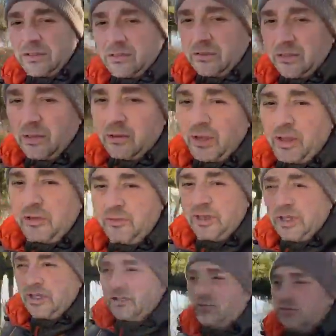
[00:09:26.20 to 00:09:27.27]
Although I haven't
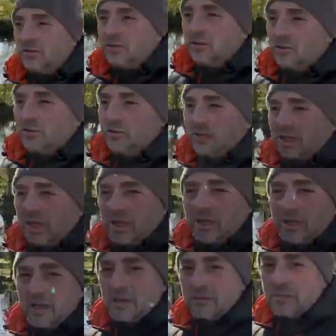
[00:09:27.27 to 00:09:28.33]
had to resort to
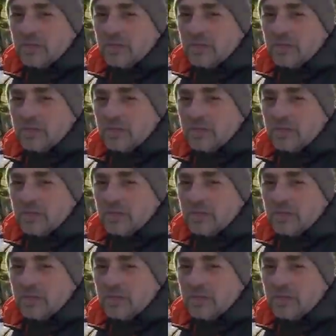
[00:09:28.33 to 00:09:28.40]
getting home